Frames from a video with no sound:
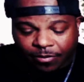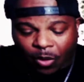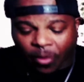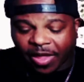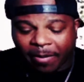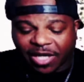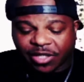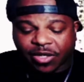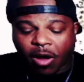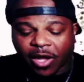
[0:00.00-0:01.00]
Or they might
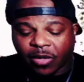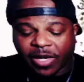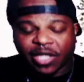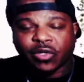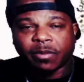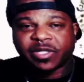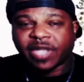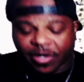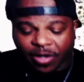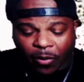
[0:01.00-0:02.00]
just call you and hit you up just out
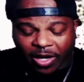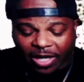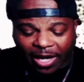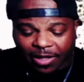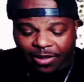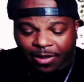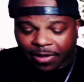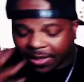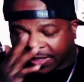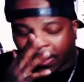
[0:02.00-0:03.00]
of nowhere. Like,
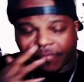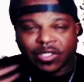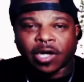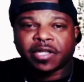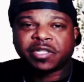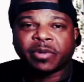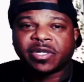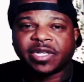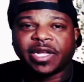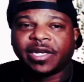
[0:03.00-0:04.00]
let's say you haven't talked to this
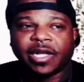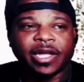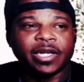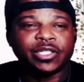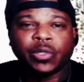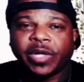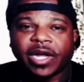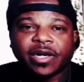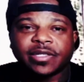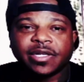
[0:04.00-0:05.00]
person in 2
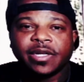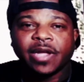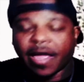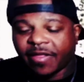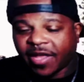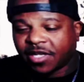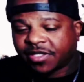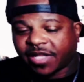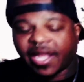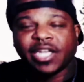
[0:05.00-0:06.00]
years. And then they
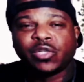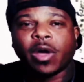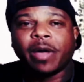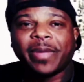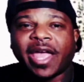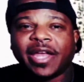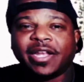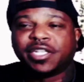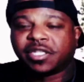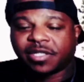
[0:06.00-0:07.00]
hit you up and
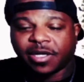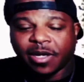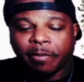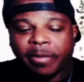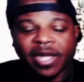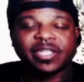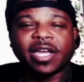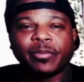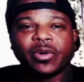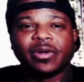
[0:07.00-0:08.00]
it just picks
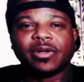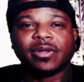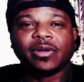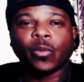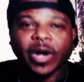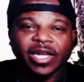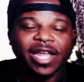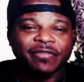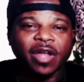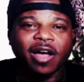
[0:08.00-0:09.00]
up where it
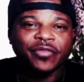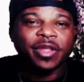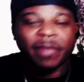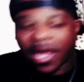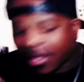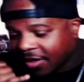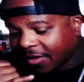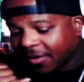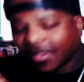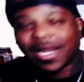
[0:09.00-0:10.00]
left off. They'd be like
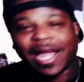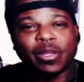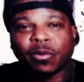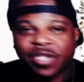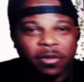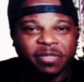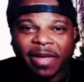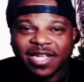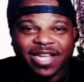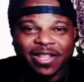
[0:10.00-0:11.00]
there was no
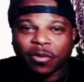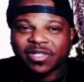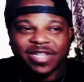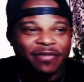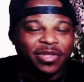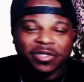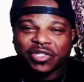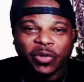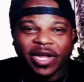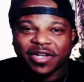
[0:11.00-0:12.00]
space. Like there was never those
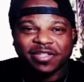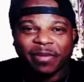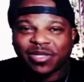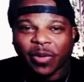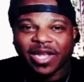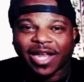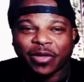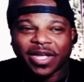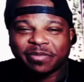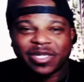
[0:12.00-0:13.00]
2 years in between. Like
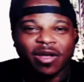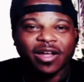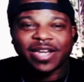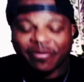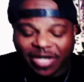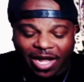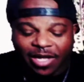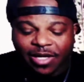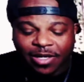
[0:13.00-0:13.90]
you guys have been talking every day.